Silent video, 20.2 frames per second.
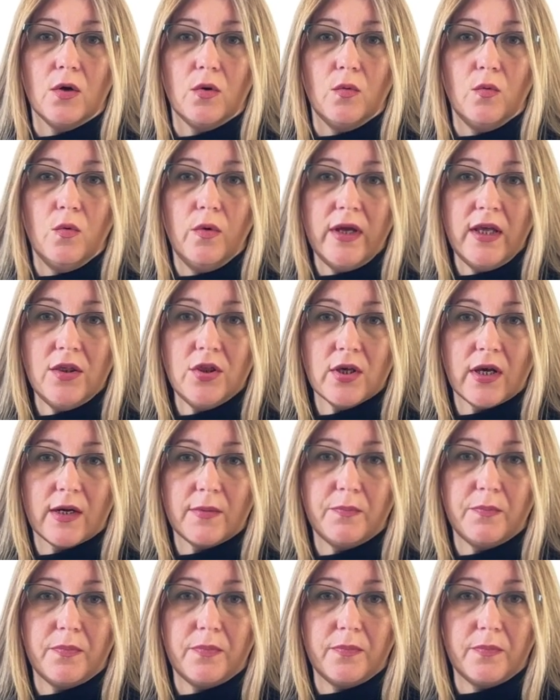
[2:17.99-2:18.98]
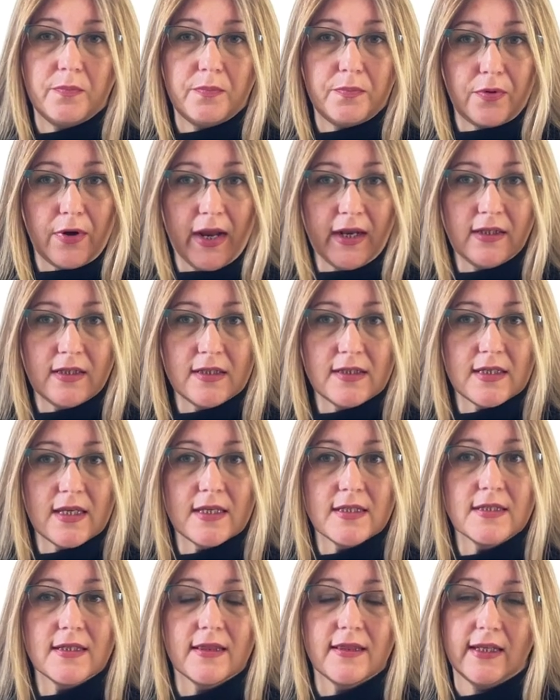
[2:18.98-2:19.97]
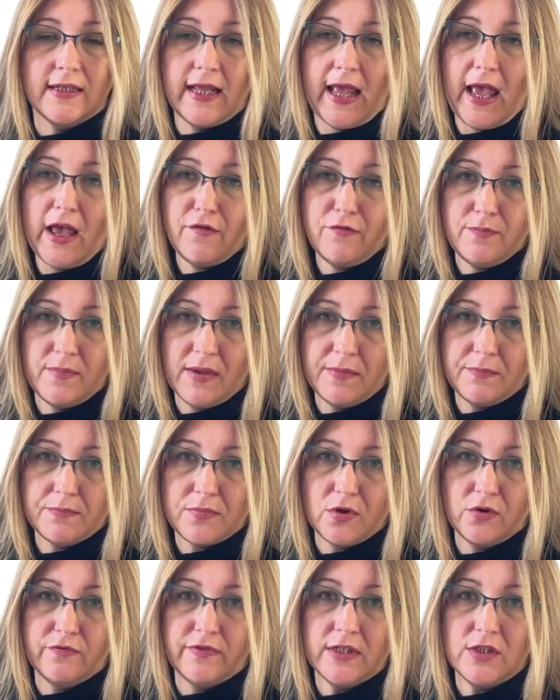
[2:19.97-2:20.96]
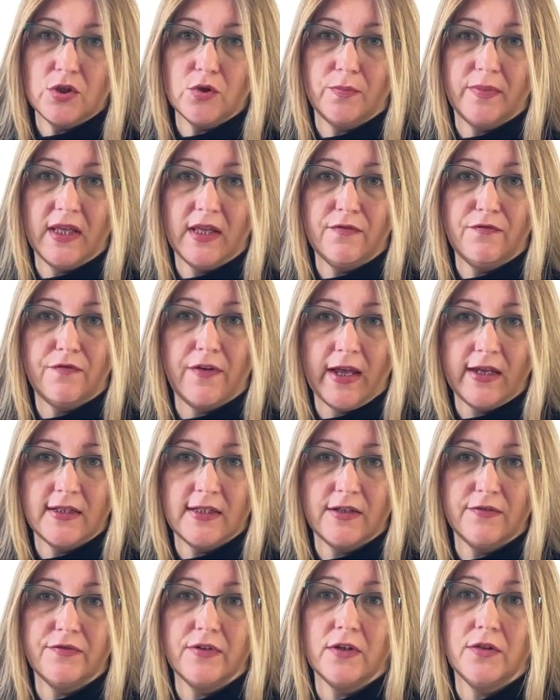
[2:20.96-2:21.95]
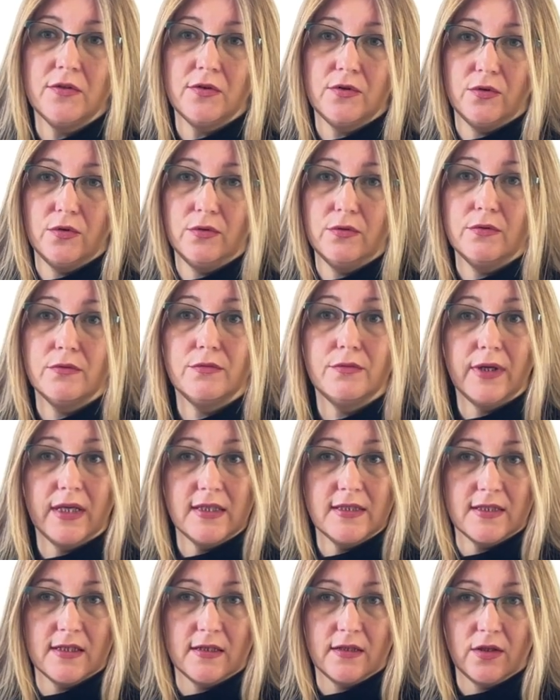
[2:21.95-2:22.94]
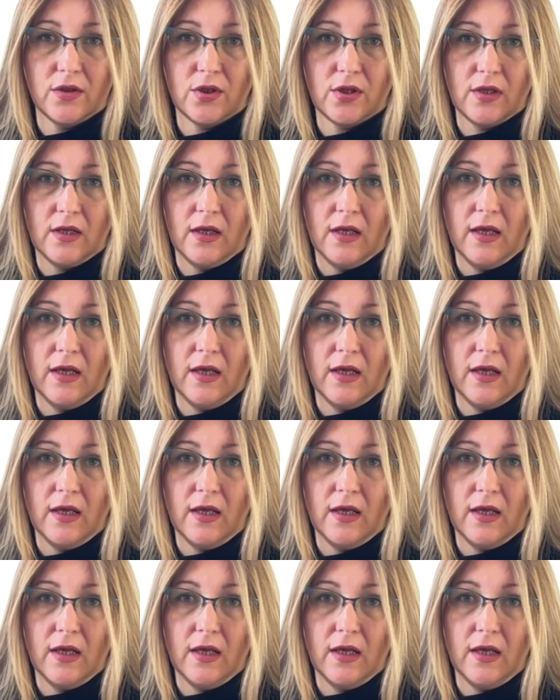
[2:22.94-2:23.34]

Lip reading: which are practices that have been proven to be effective through research.